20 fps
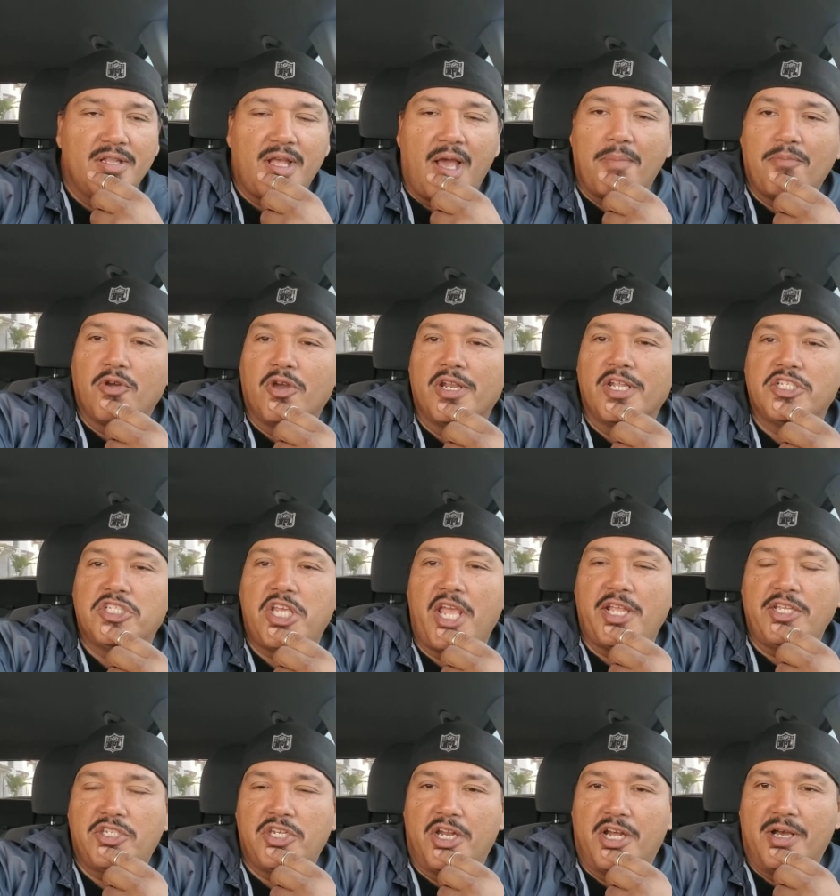going to
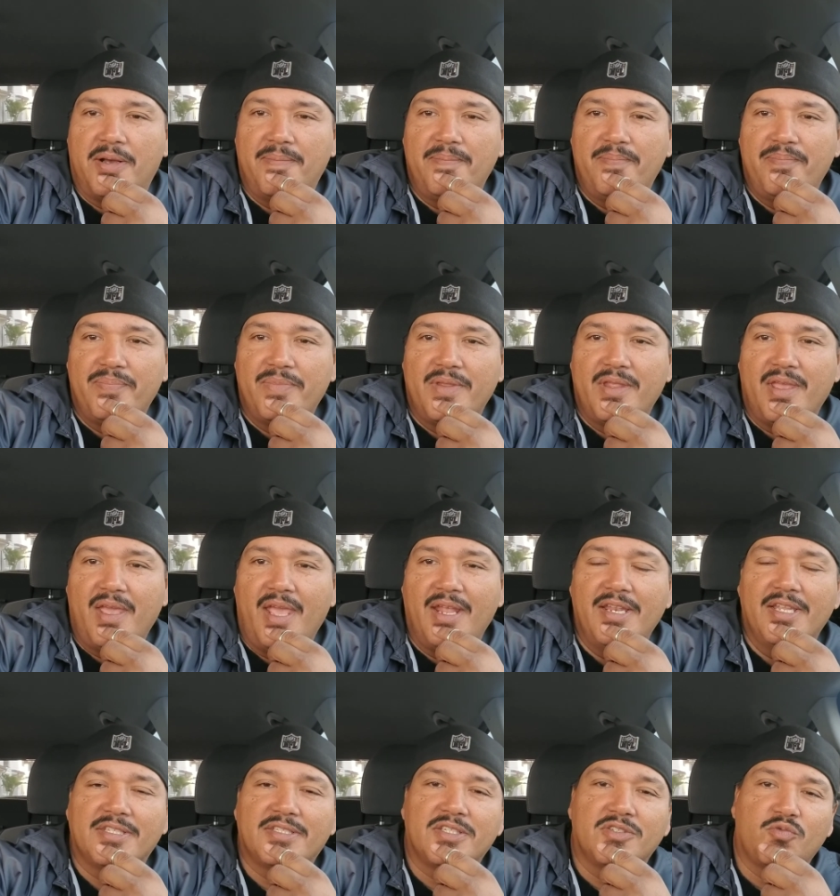change it up,
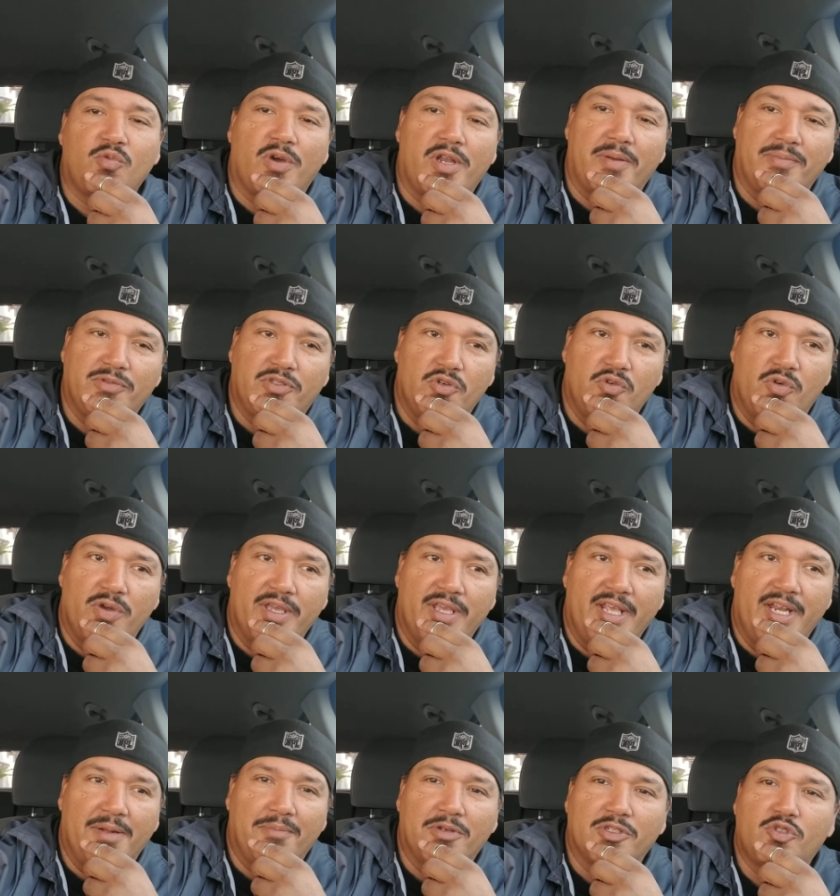and this is what I'm doing.
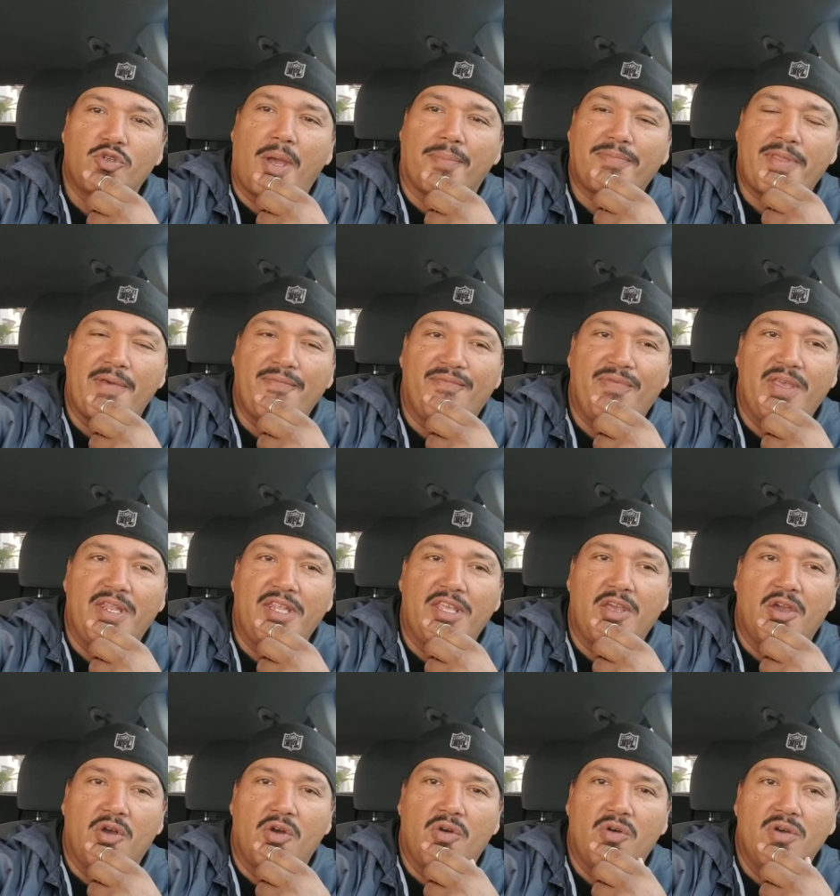And I'm going to drop that
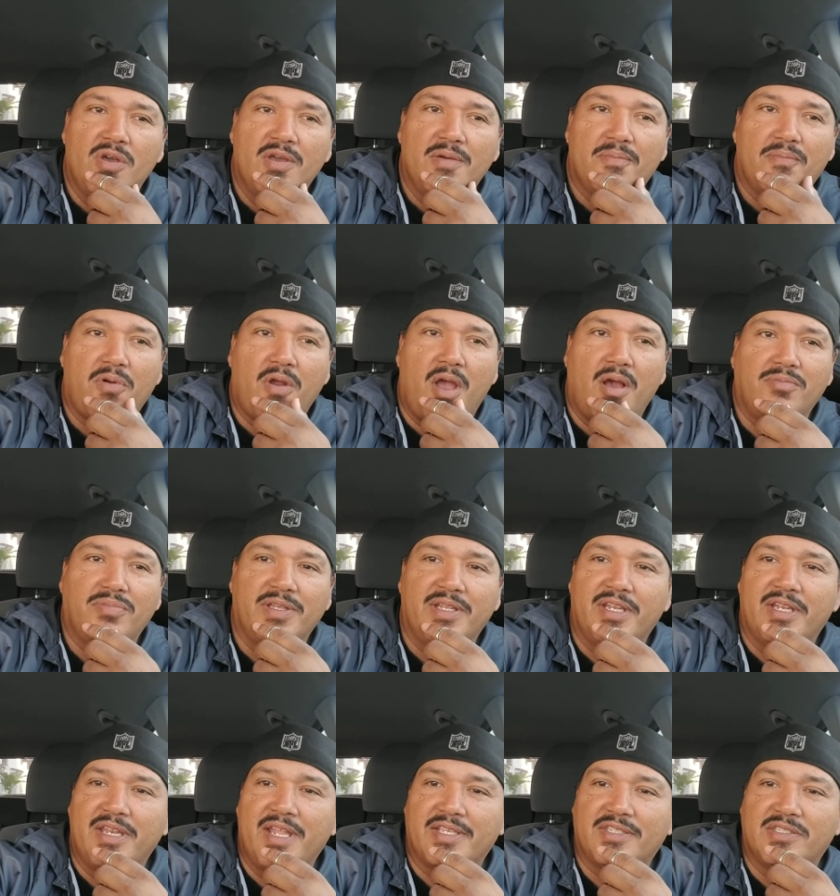video probably in
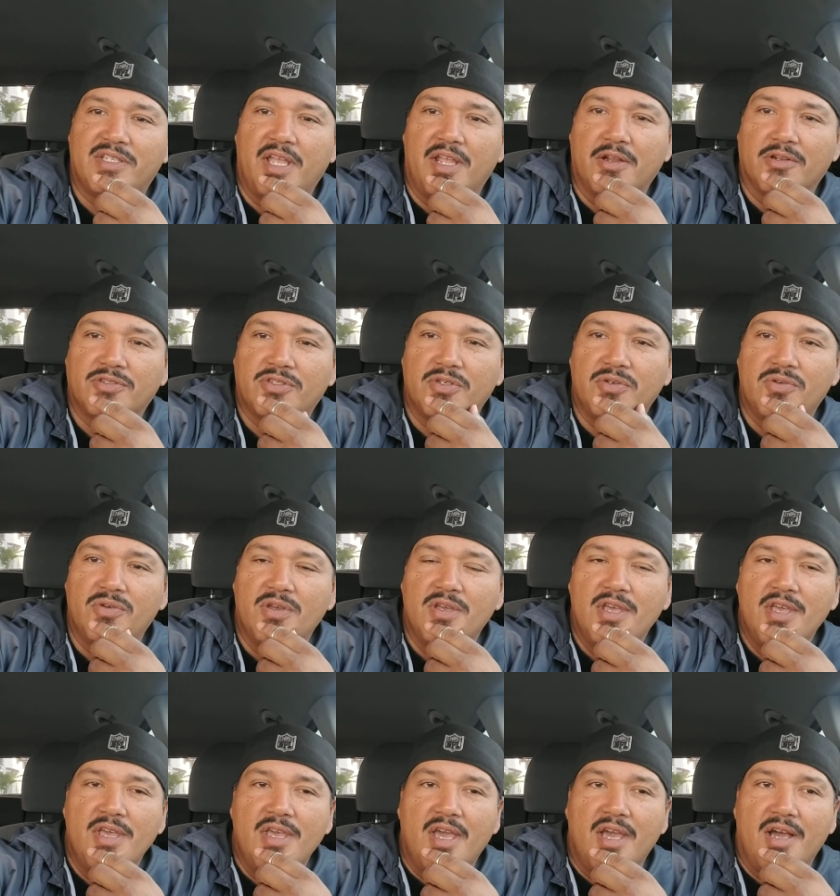the next day or two.
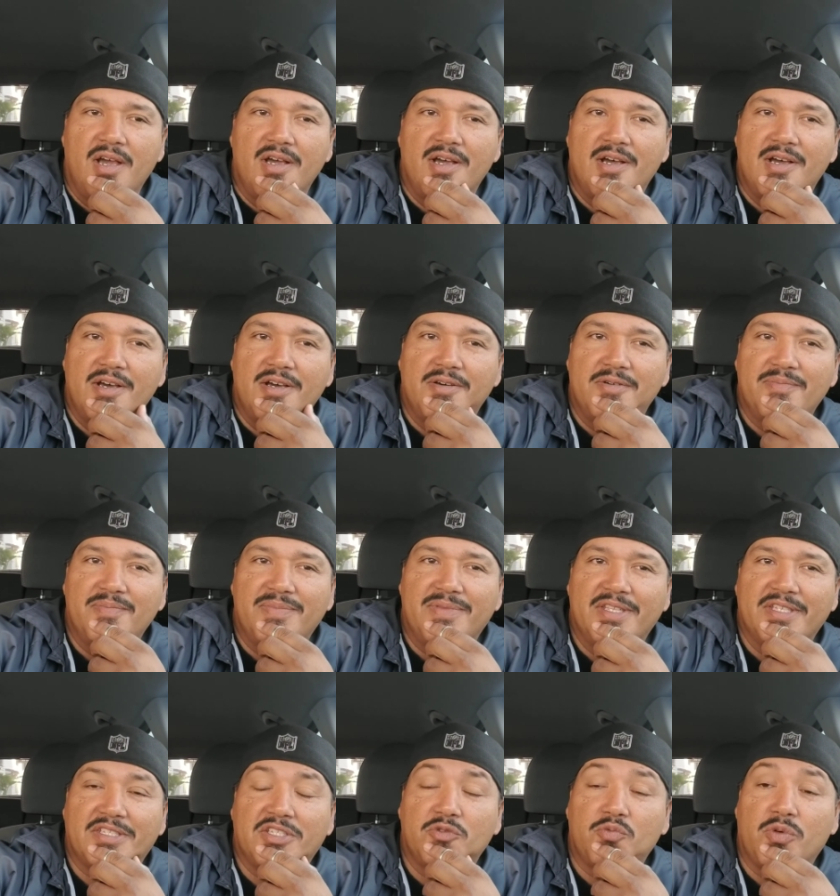
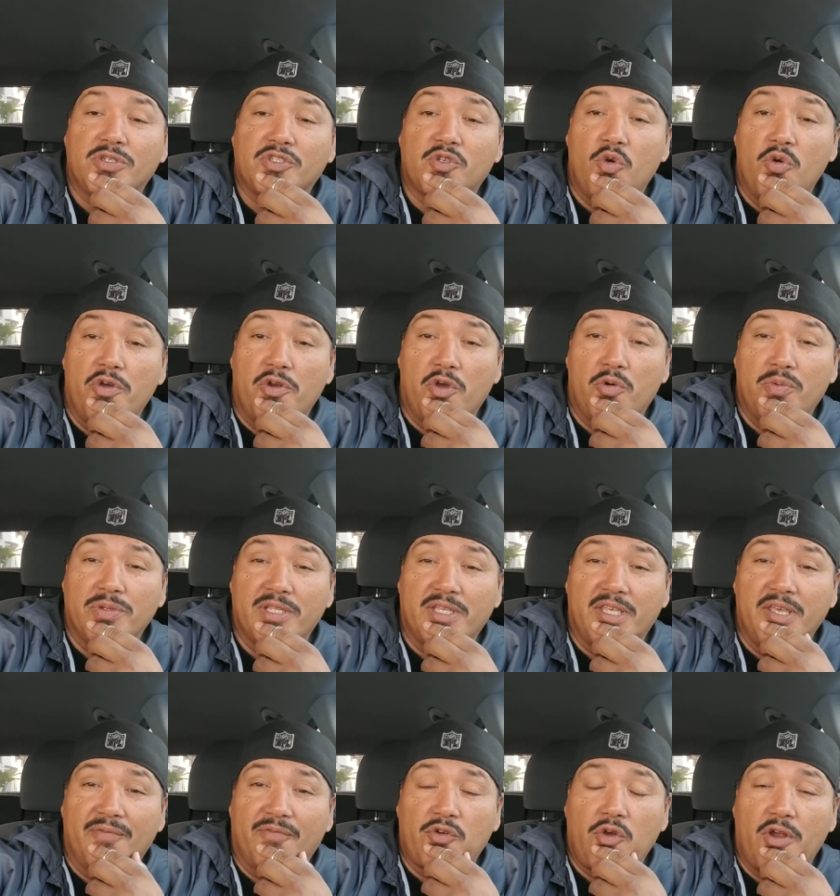This is what's going on with the
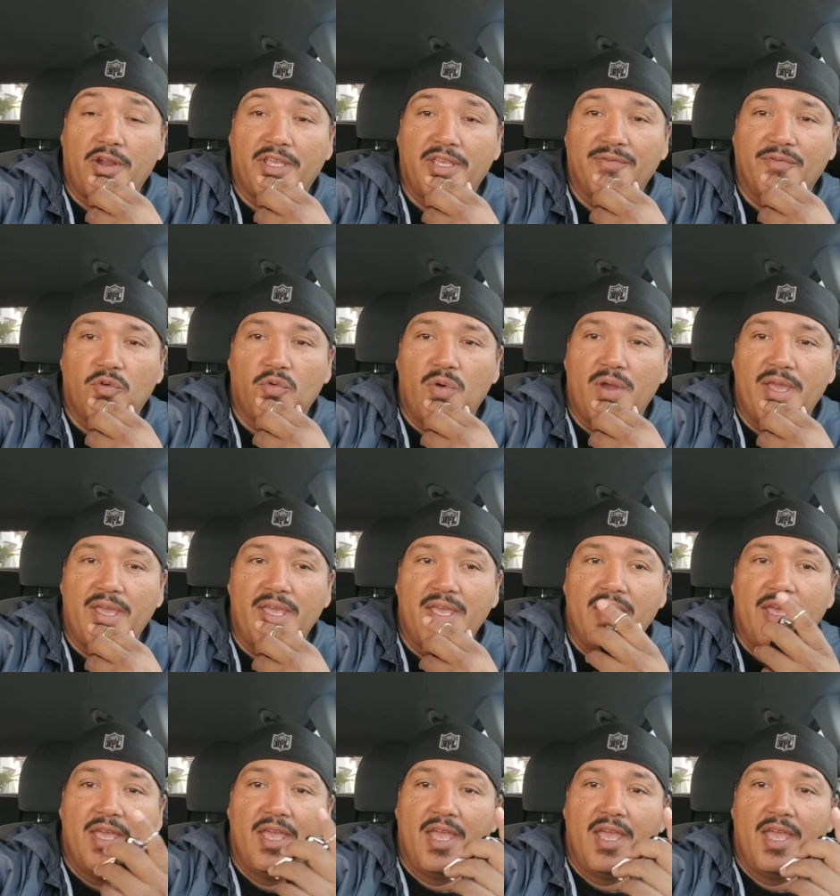gift card giveaway.